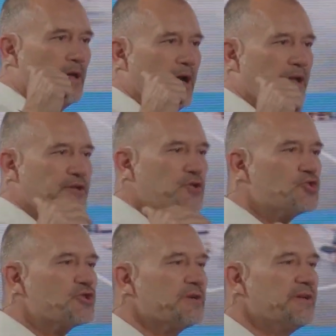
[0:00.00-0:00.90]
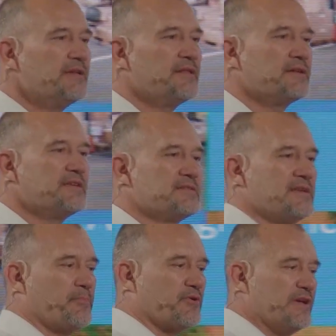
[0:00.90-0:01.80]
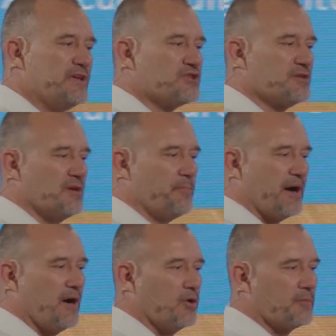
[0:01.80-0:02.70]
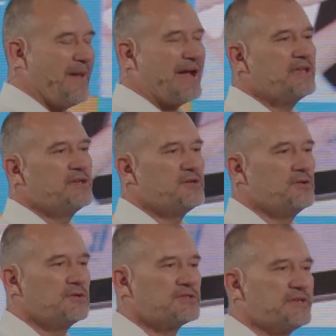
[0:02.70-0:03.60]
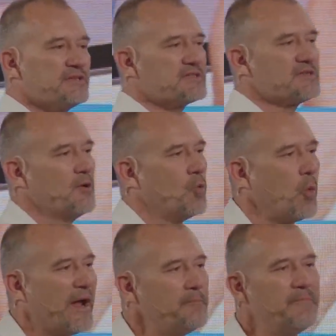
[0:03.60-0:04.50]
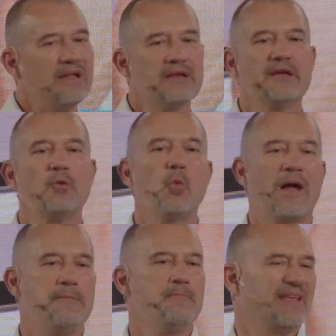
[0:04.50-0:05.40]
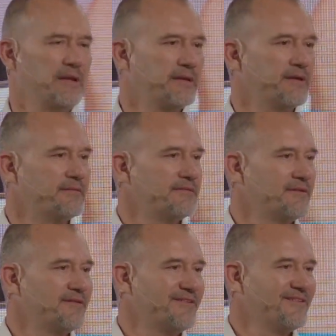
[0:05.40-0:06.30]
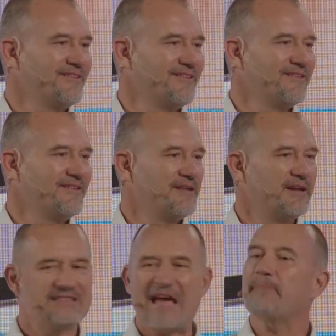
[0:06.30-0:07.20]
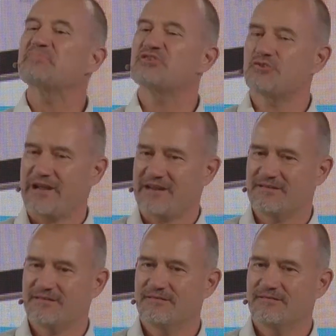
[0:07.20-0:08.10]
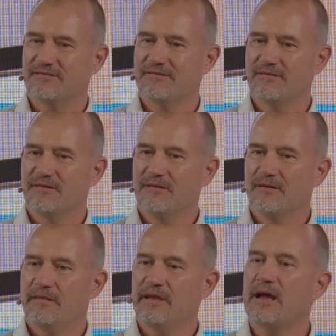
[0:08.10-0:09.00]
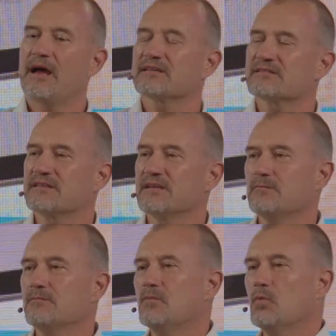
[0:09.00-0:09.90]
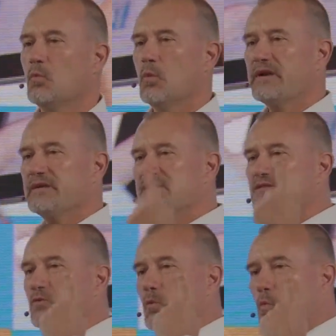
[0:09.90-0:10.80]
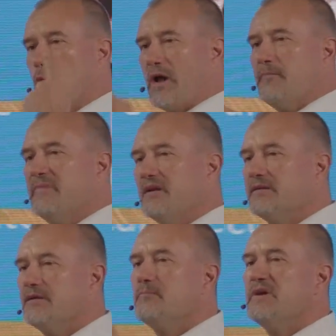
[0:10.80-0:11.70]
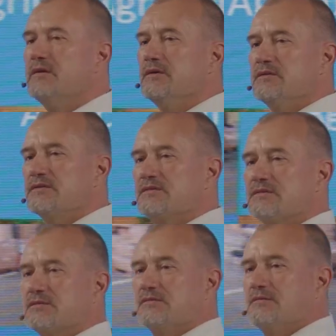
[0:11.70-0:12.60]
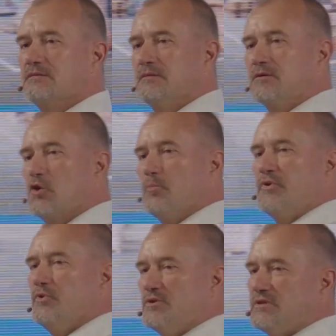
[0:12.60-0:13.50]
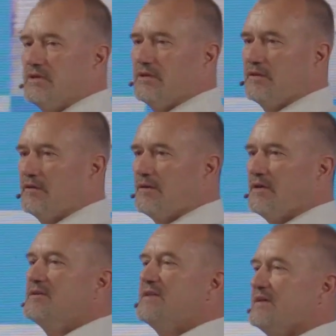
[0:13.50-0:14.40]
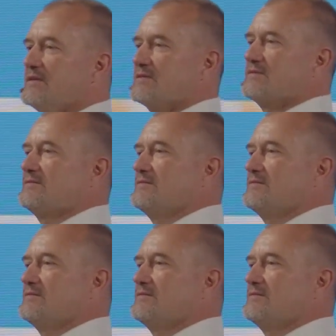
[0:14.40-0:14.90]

And usually the separation about magnitudes is 1 million, 1 billion. It's abstract. And I asked him, what is 1 million minutes computing in days?